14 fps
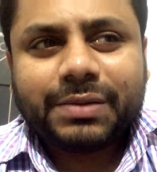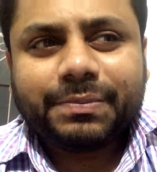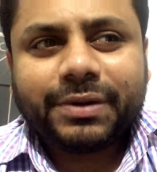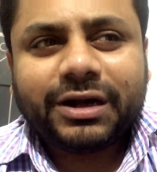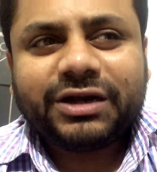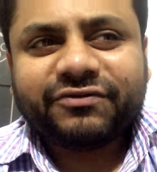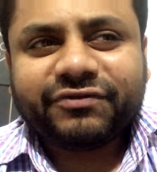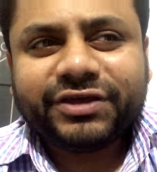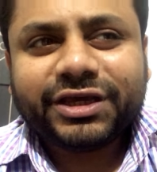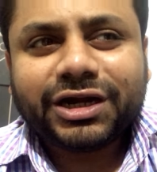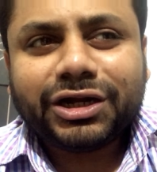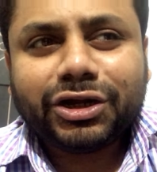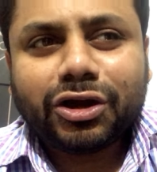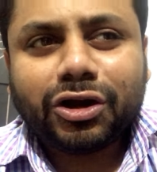but we
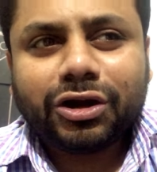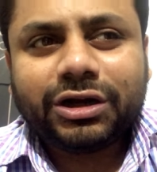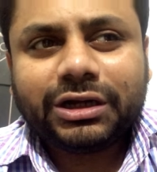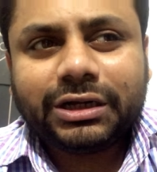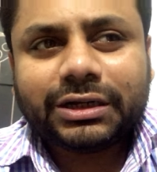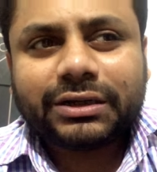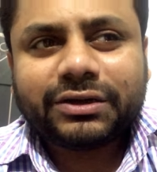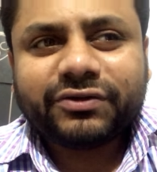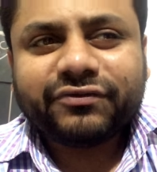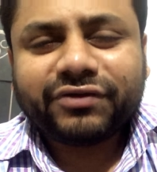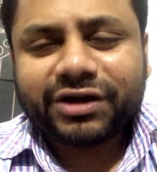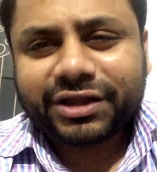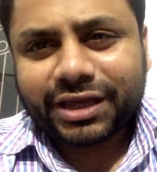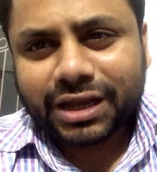are not
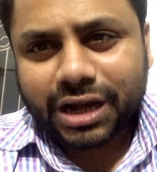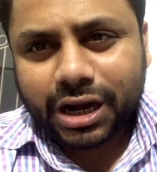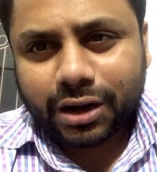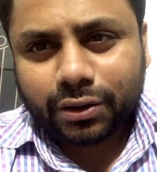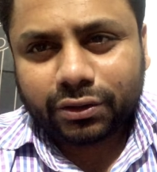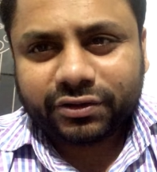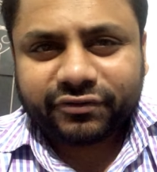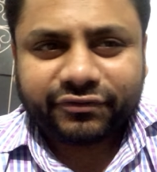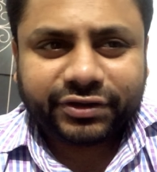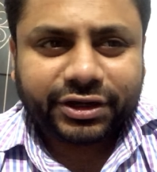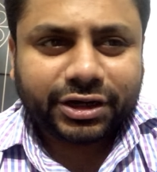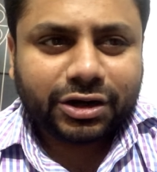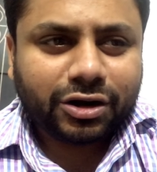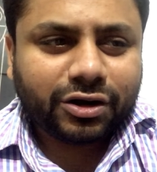working out. We
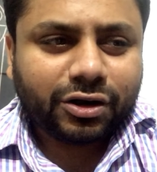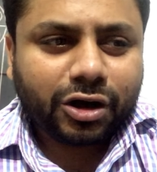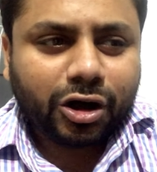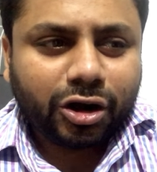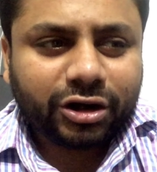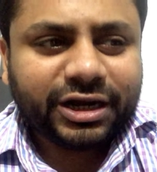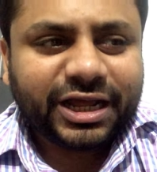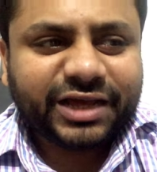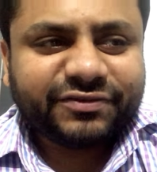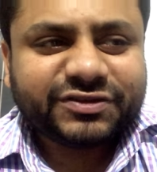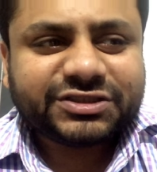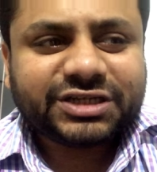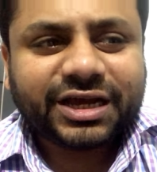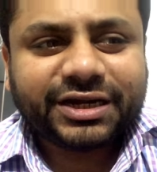are not, our
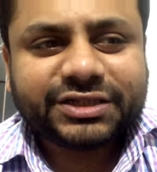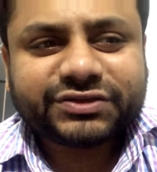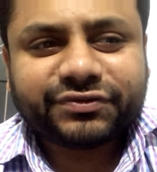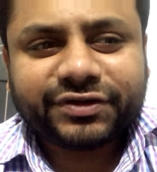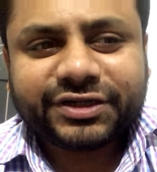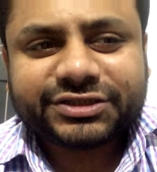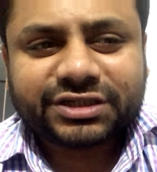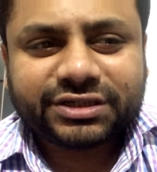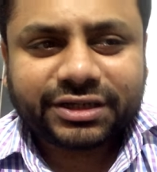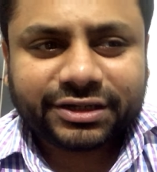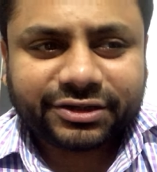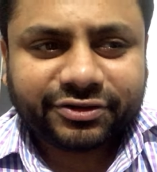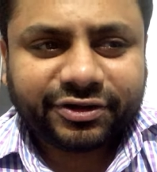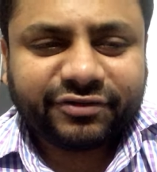lifestyle is very
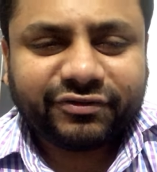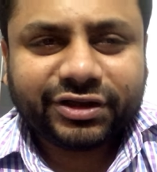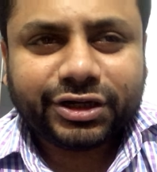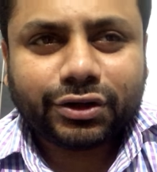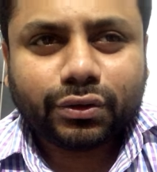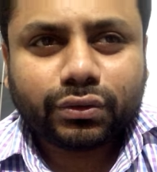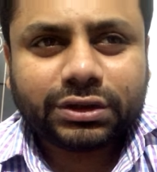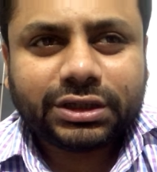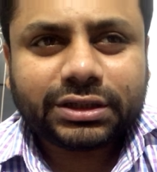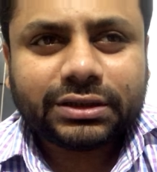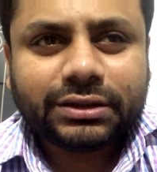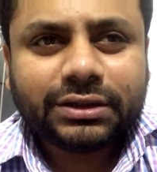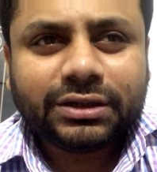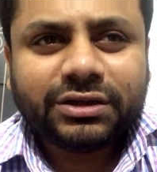sedentary.
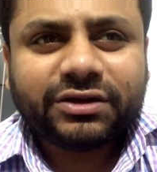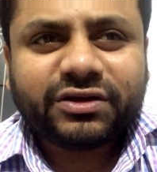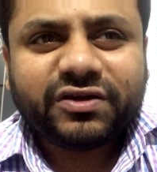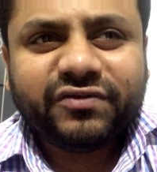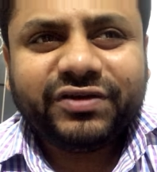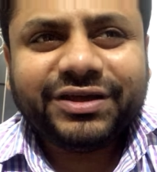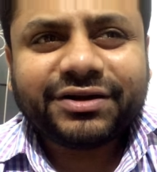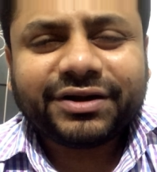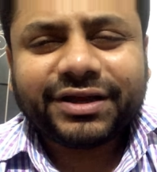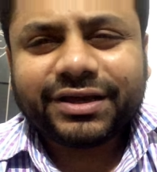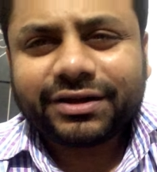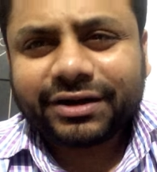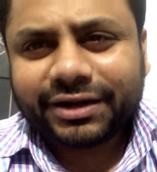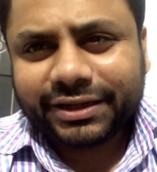We
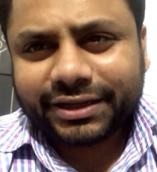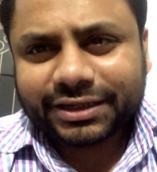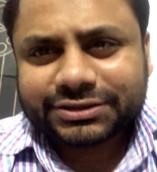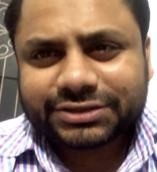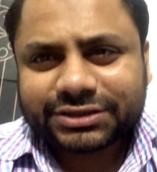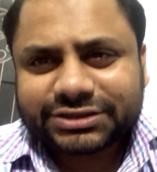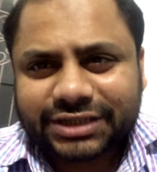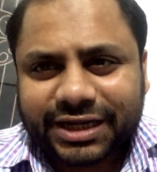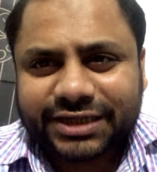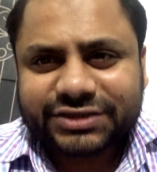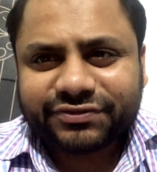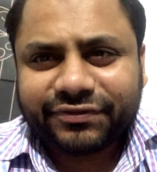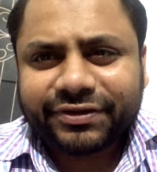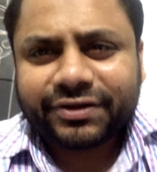rarely
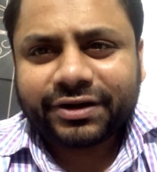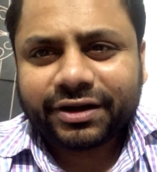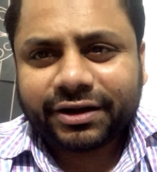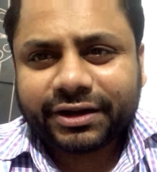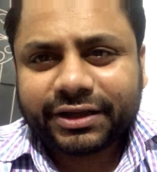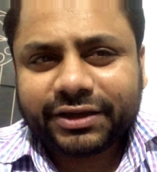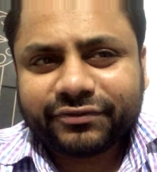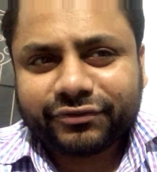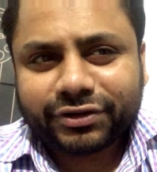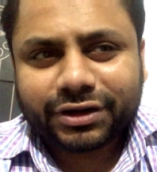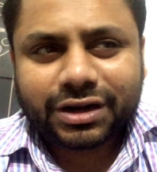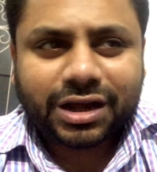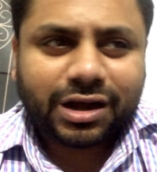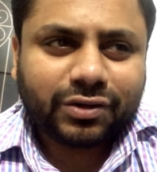exercise, we rarely
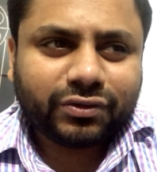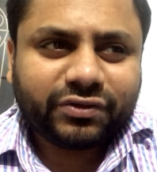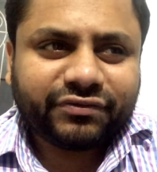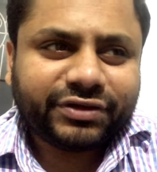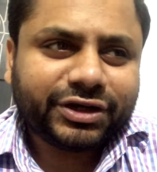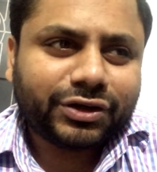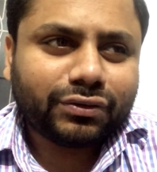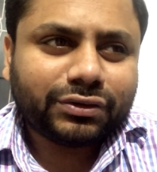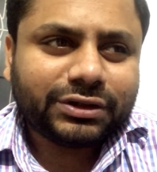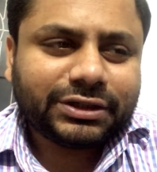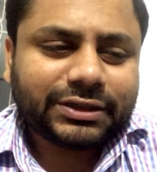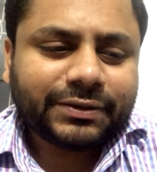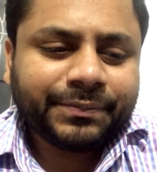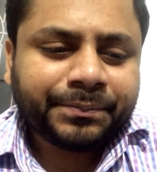work out, we
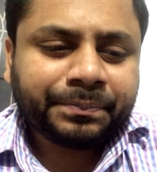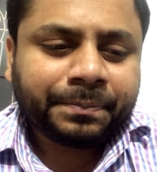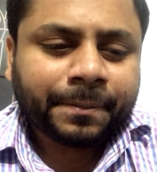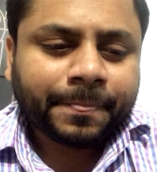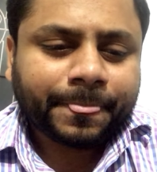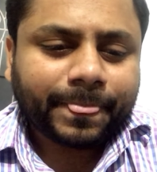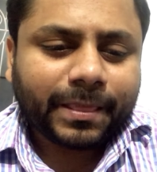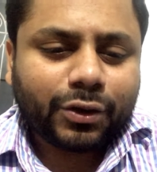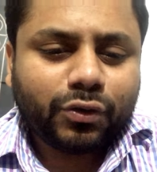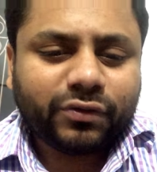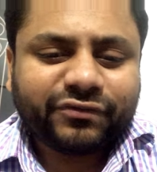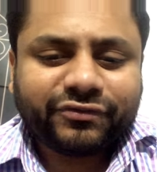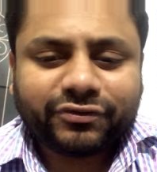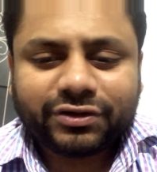don't
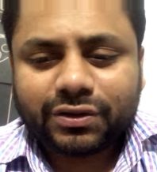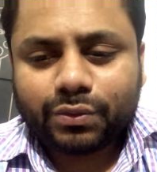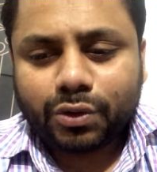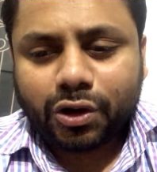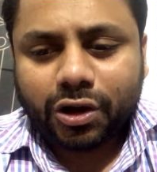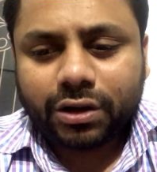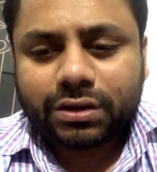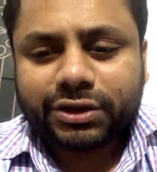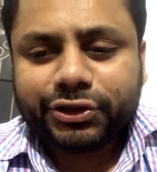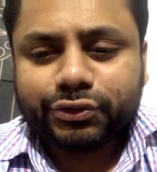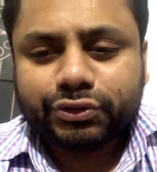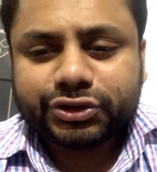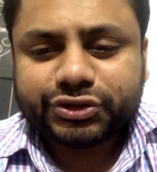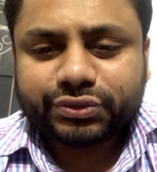go for a walk
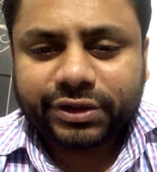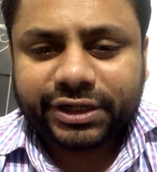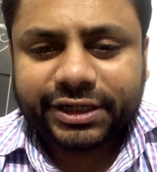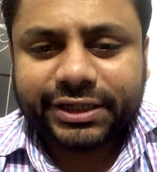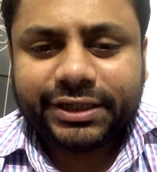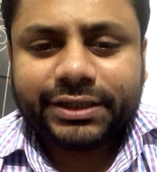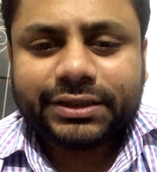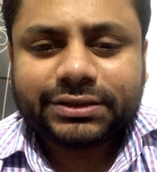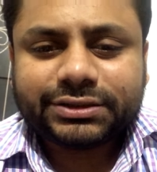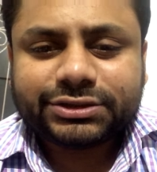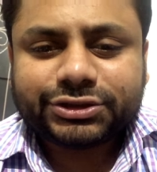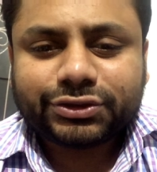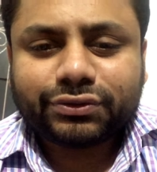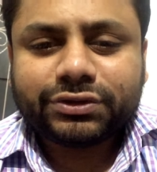usually.
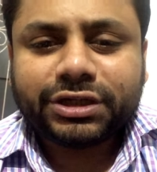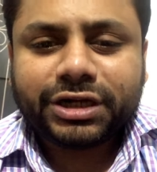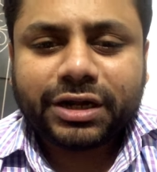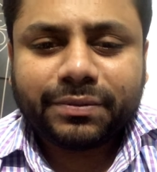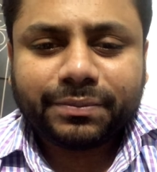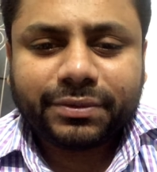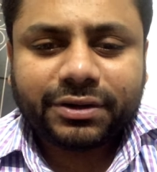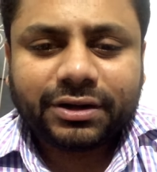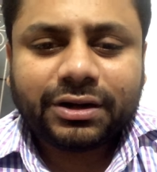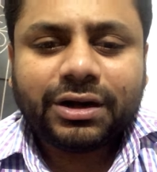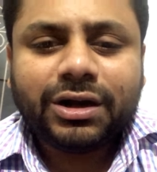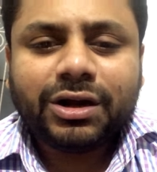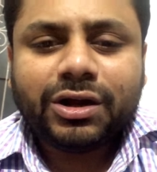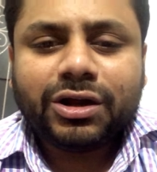So the number
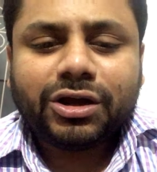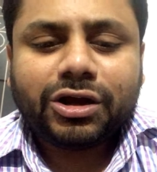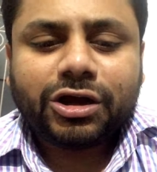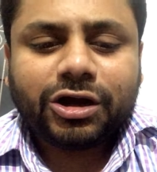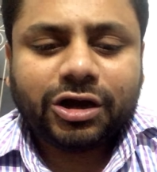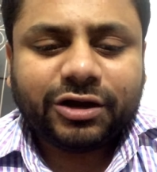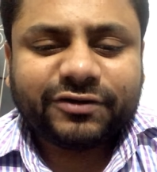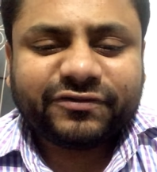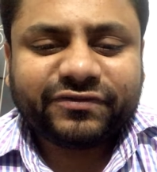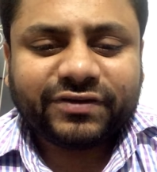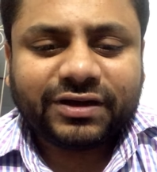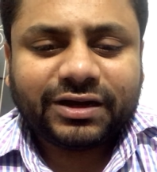of